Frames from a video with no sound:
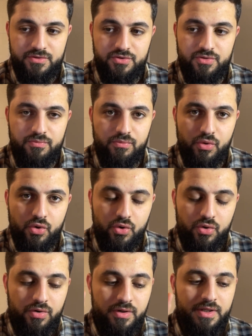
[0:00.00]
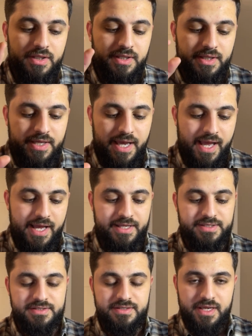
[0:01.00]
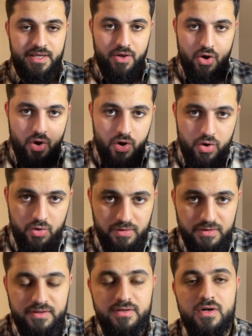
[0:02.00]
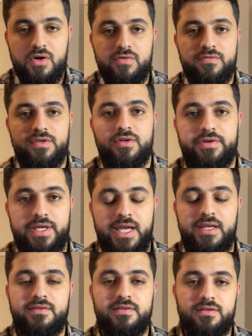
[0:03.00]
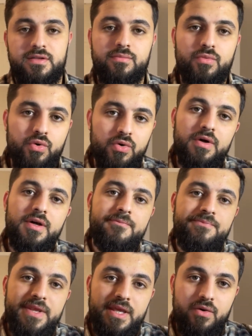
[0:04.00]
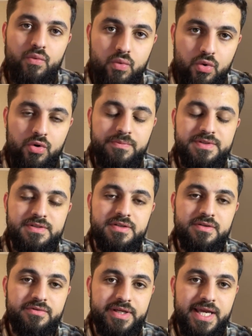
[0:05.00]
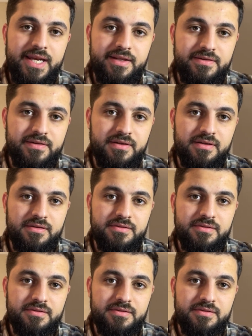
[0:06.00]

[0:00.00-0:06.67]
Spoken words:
the more it has a hold over your reality, the more it warps reality.